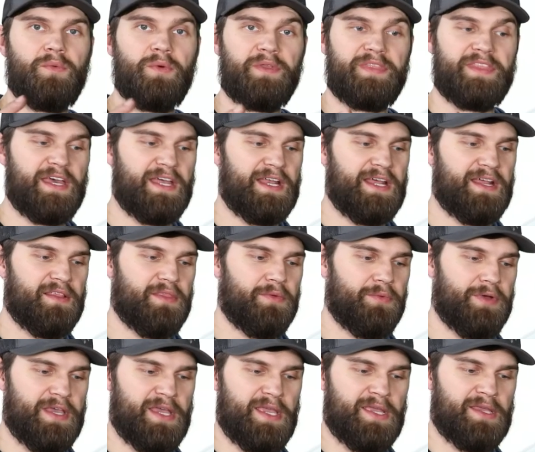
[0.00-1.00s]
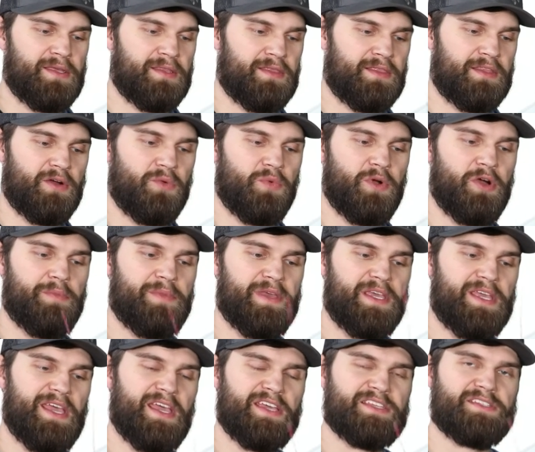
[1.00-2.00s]
With that out of the way, there will
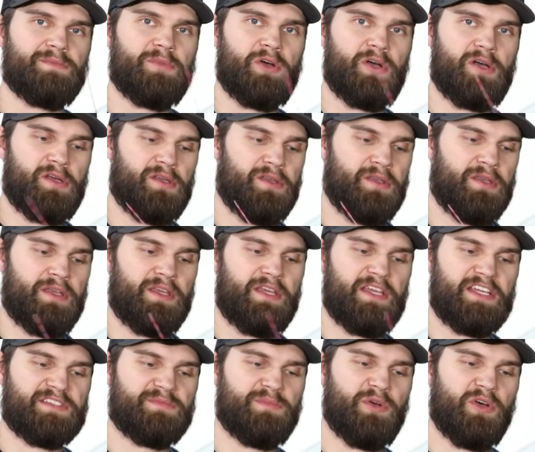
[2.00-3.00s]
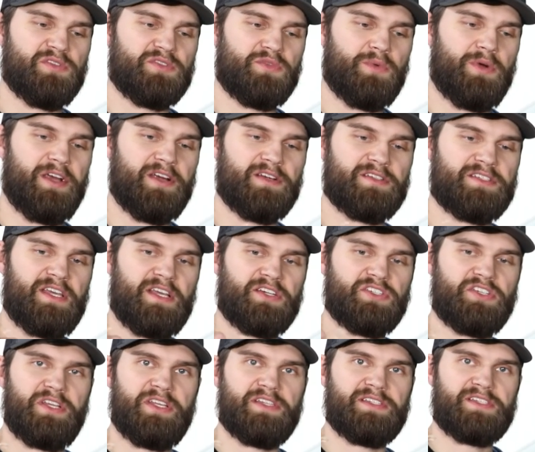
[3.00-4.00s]
be a small exposed wire
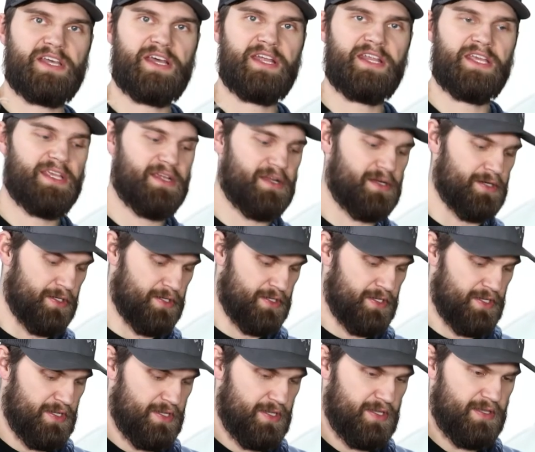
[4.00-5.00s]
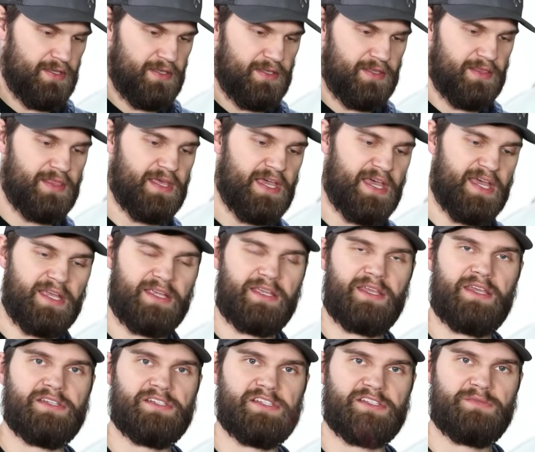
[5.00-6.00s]
section inside of here. That
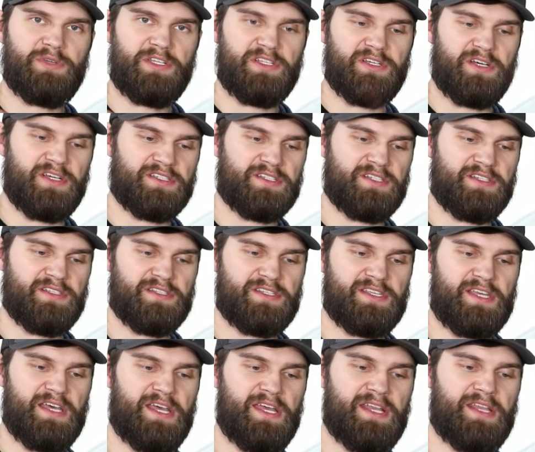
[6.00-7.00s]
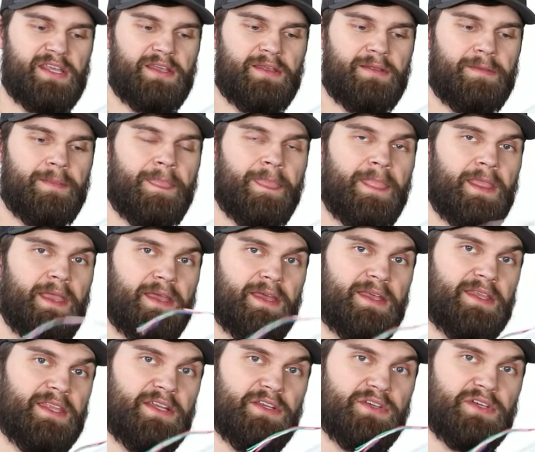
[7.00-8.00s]
can just be tossed to the side.
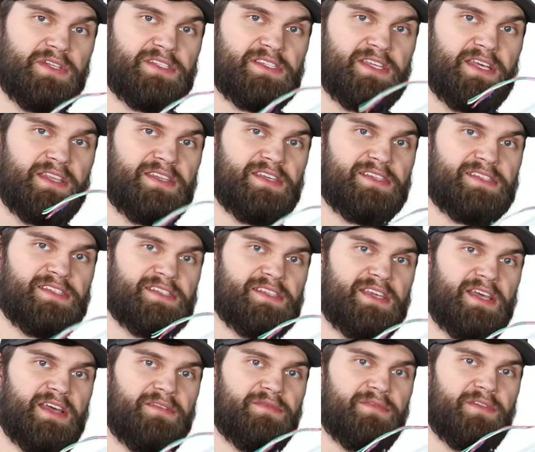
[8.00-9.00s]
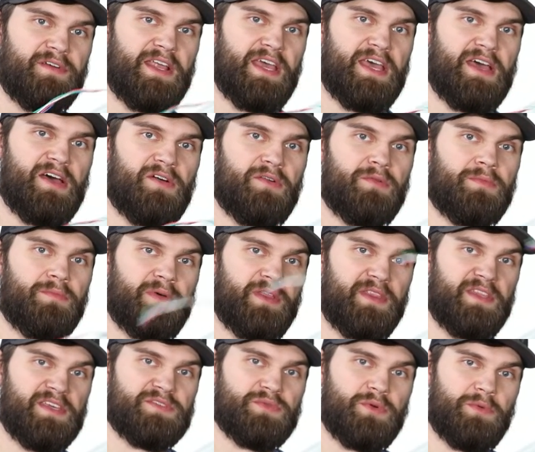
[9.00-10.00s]
And then you can set this aside for now,
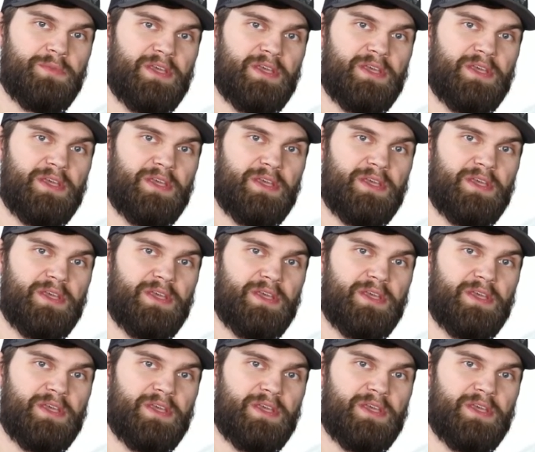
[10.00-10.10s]
but this will